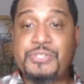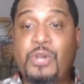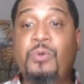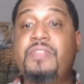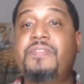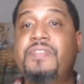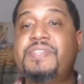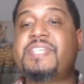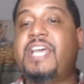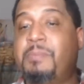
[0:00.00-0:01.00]
So
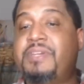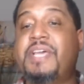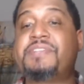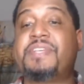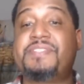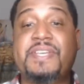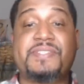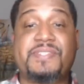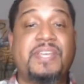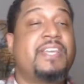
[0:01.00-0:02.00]
this element does
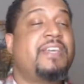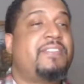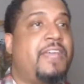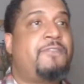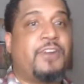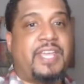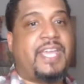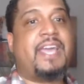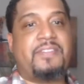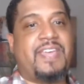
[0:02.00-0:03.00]
exist. They
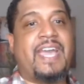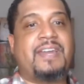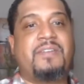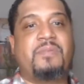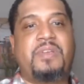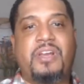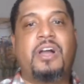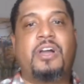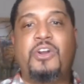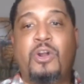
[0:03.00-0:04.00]
forget that
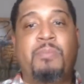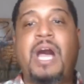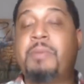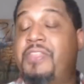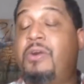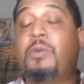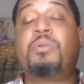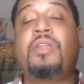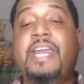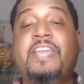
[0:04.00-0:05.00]
under Obama, there were
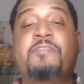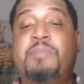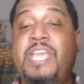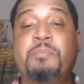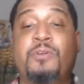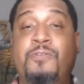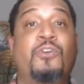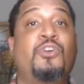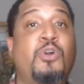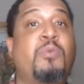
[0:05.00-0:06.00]
plenty of people
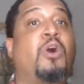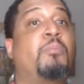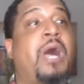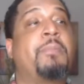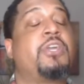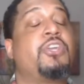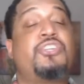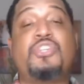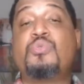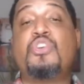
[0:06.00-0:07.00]
for whom Obama
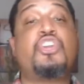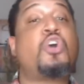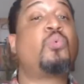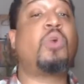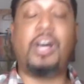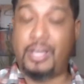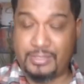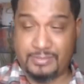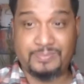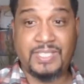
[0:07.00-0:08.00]
could do no
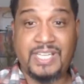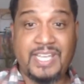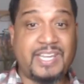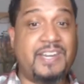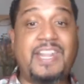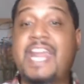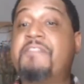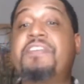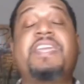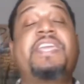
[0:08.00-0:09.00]
wrong.
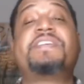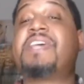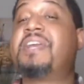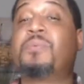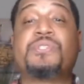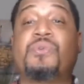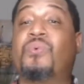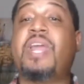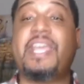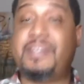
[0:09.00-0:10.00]
Everything he said was
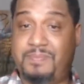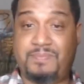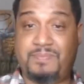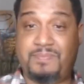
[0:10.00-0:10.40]
great.